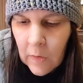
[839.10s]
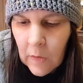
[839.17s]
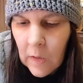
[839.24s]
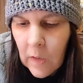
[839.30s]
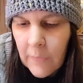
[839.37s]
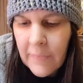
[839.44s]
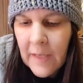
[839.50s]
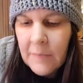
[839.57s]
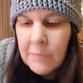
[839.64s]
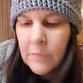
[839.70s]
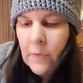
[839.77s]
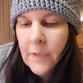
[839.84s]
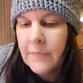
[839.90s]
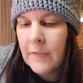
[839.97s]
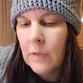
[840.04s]
Uh, that
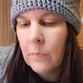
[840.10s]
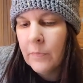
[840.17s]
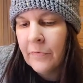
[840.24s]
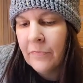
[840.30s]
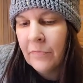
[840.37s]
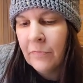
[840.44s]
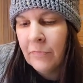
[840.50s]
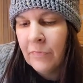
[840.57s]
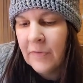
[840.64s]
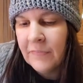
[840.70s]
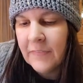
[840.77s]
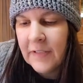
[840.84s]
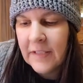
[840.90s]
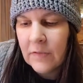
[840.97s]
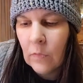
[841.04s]
one right there was
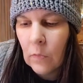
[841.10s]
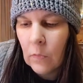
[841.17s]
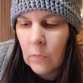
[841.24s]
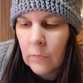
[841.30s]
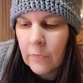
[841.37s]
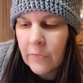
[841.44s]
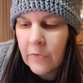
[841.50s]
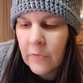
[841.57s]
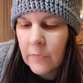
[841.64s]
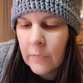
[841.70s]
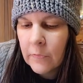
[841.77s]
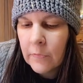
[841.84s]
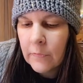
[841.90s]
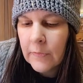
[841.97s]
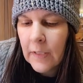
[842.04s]
$50.
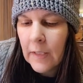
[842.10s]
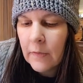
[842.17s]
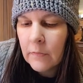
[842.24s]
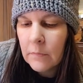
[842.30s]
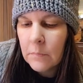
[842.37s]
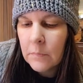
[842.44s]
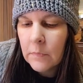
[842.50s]
That,